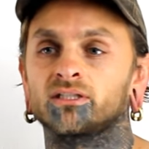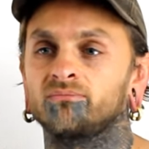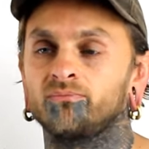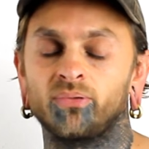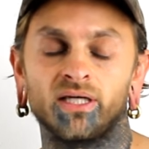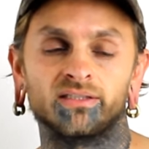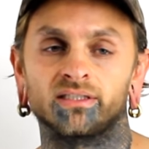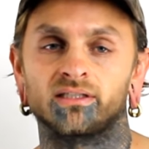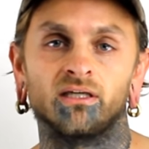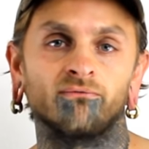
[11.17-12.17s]
Just
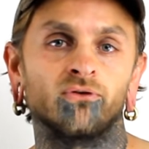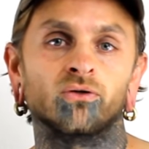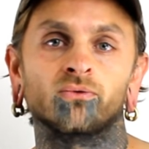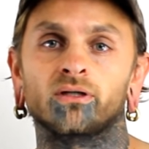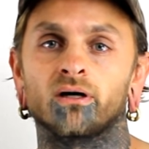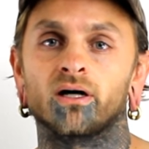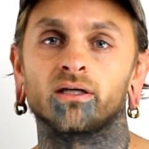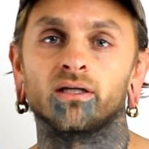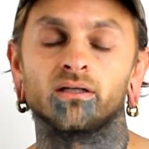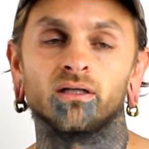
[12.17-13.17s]
basic info
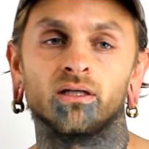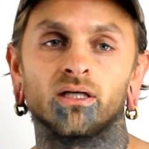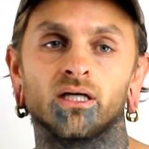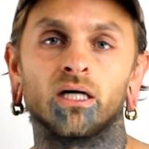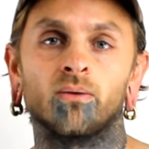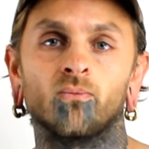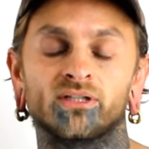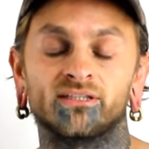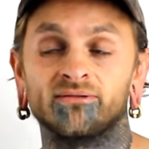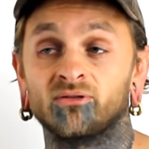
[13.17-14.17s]
regarding um,
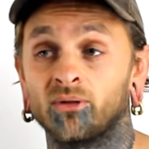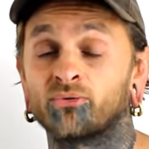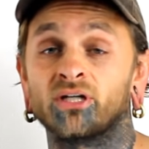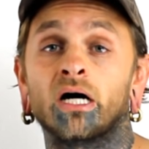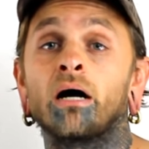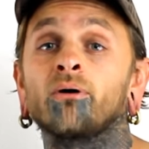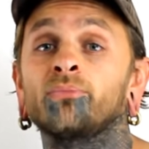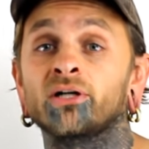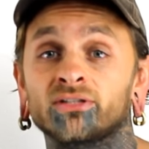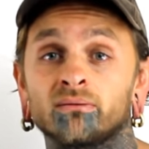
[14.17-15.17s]
what seems to be a pretty
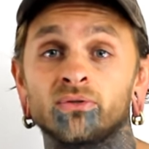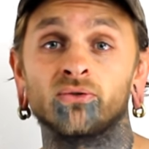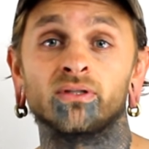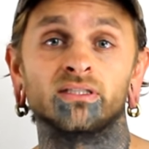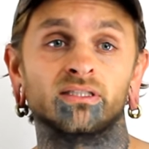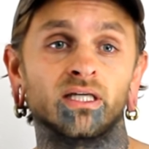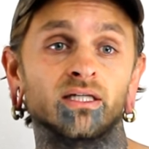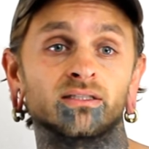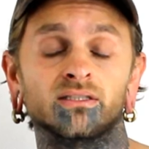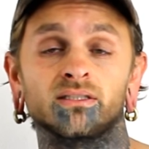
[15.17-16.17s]
common piercing I'm doing these
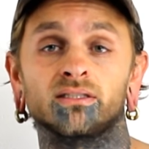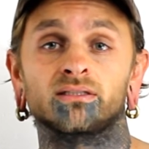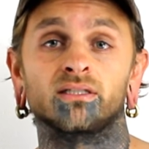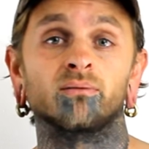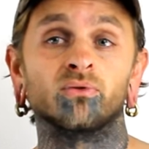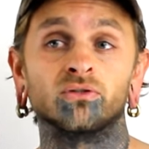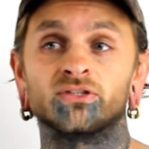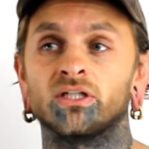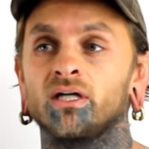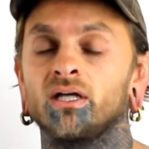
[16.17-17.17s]
days is the
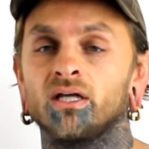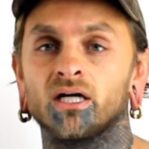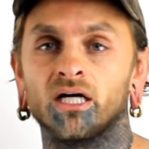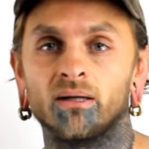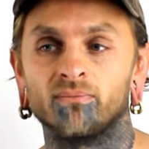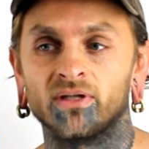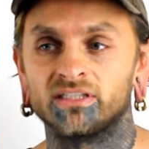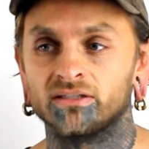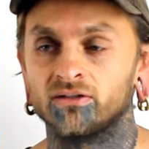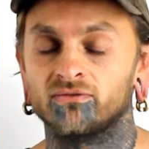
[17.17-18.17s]
nipples. Um, they
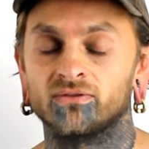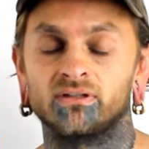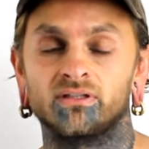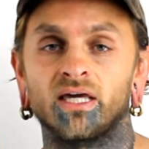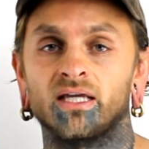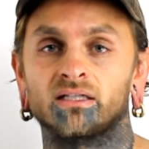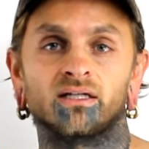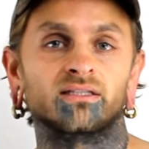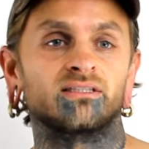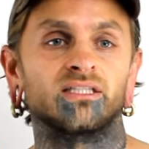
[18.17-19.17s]
seem to gain a
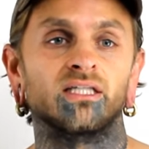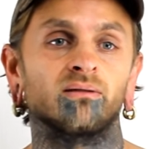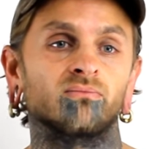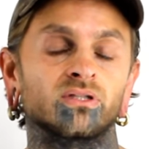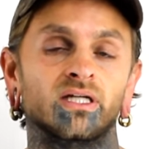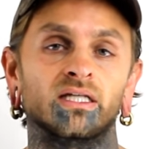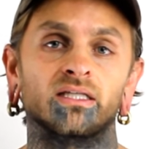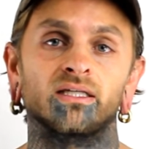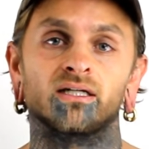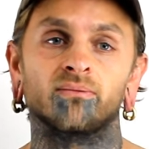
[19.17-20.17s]
lot of steam
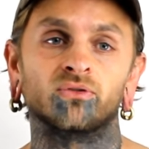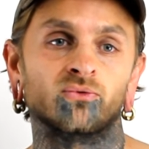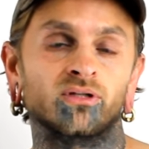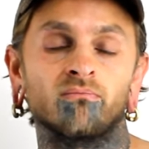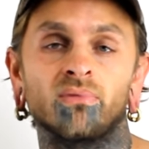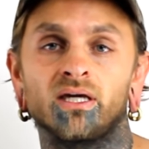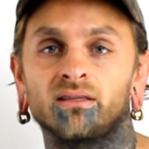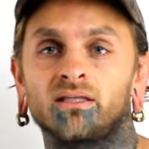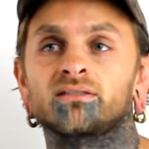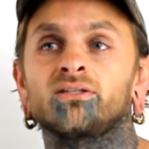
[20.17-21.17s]
lately. Um, it's one of the
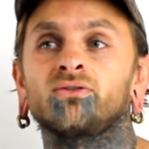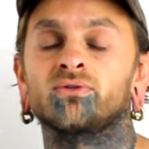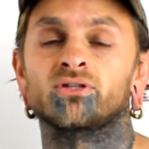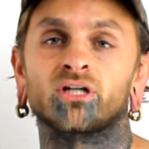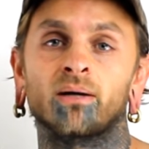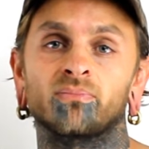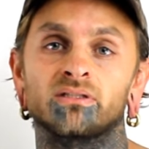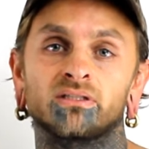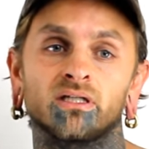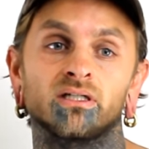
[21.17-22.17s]
main things I do in the shop
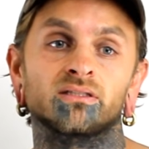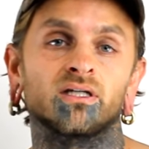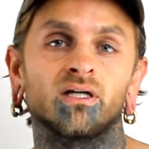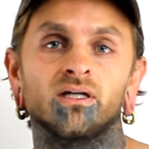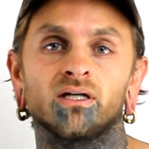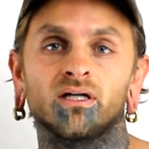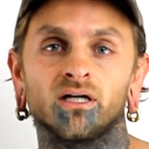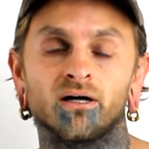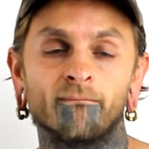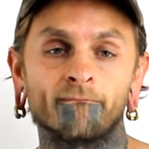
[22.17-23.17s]
these days.
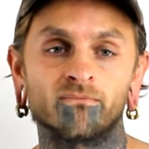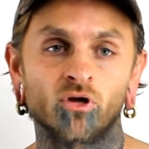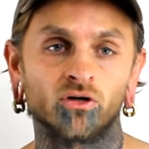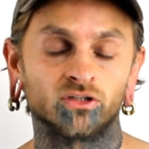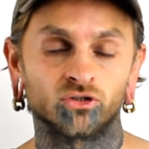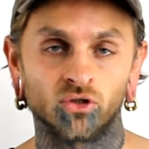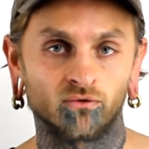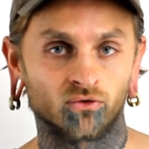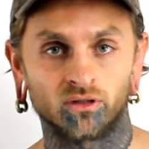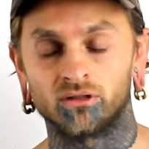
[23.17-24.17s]
Um, so let's just go
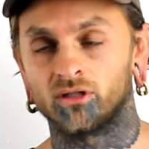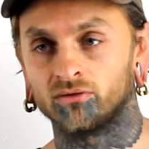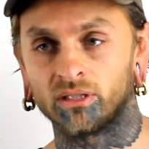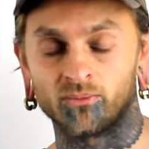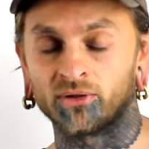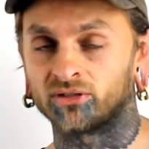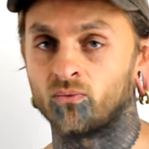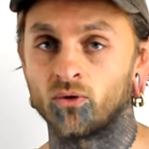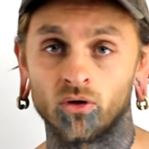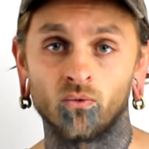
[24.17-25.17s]
over, you know, nipple
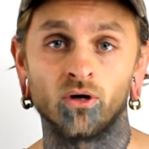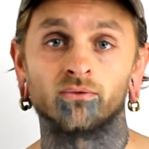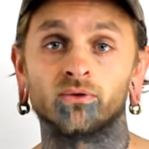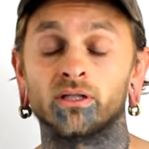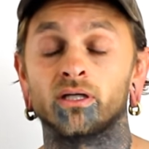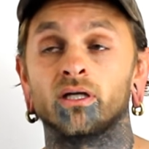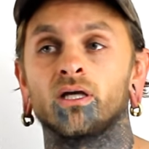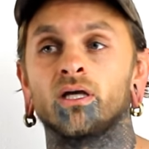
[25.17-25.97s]
piercing 101 really.